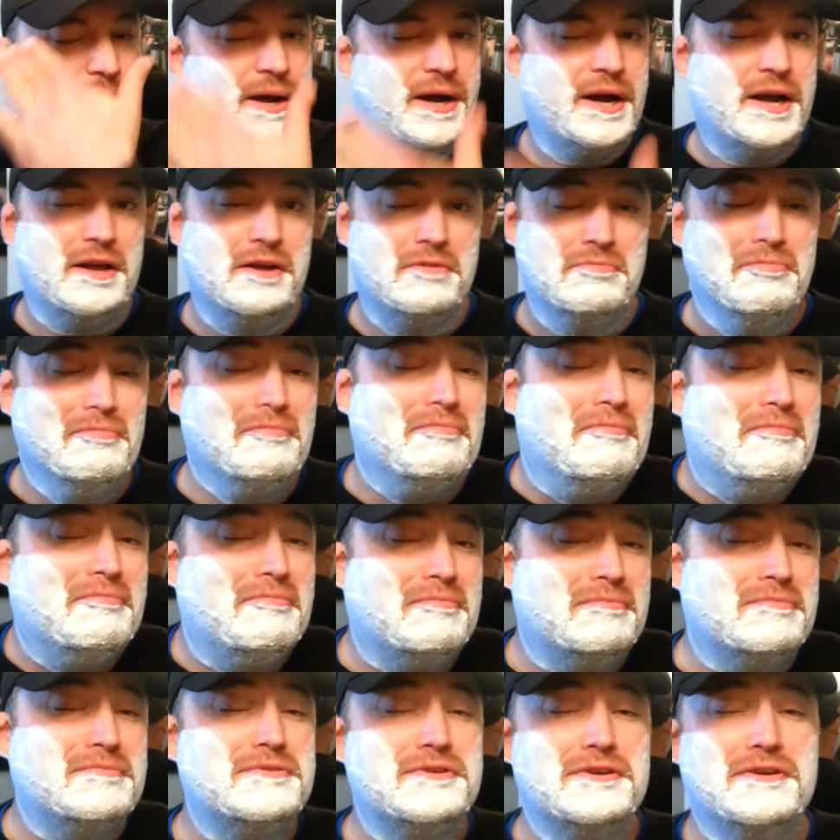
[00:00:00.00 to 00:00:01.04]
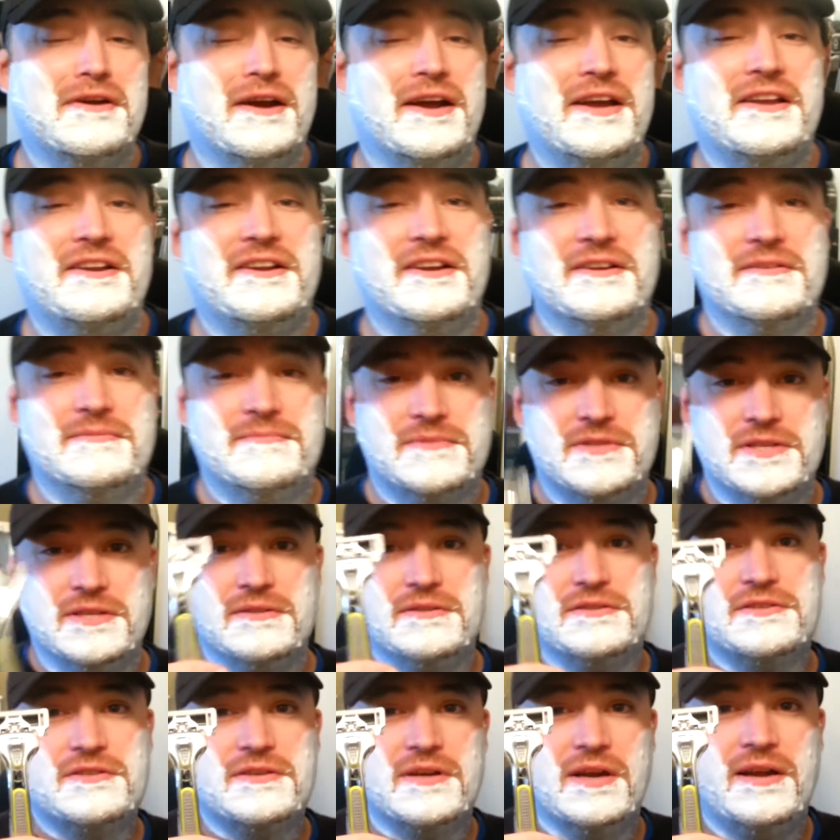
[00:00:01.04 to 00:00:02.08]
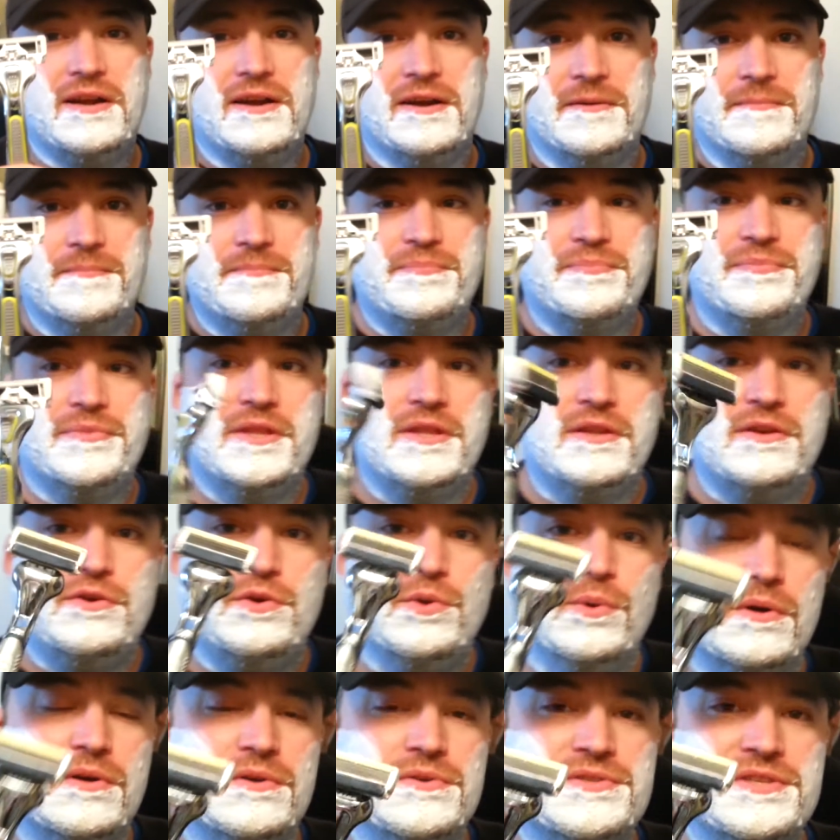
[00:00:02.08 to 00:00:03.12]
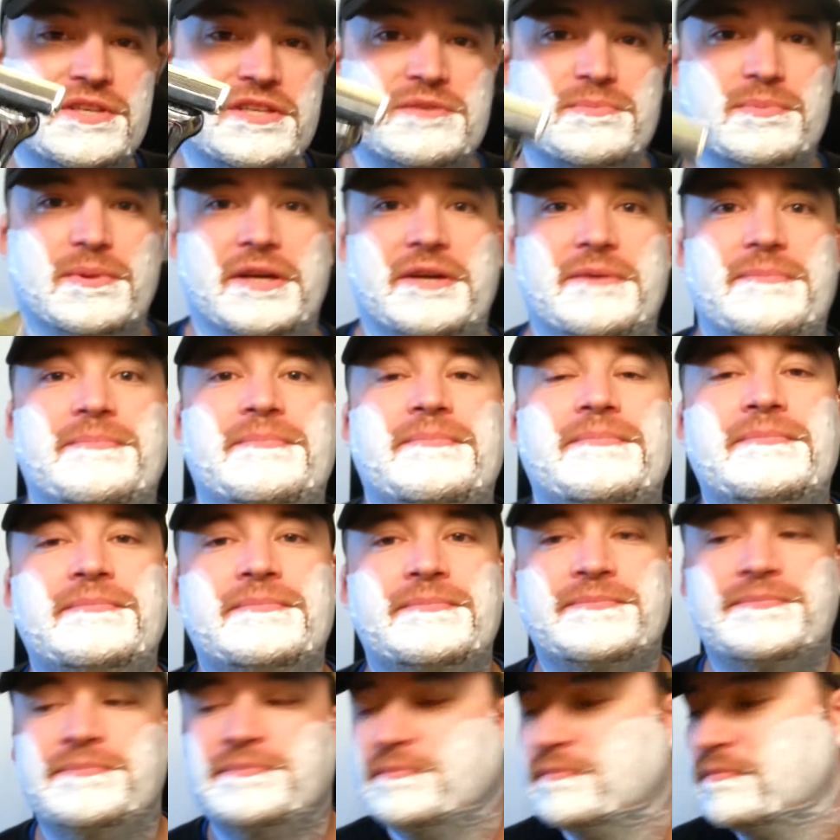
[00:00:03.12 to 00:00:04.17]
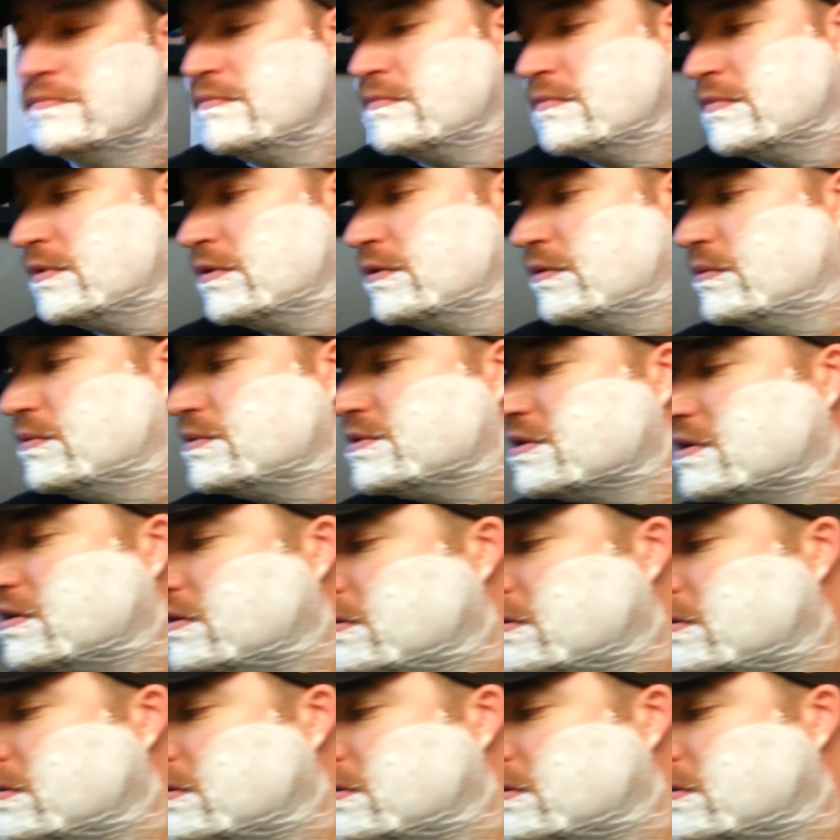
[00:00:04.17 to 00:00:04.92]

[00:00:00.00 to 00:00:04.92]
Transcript: my eye. I'm crying here. So let's try it out. DORCO 6-blade. What was it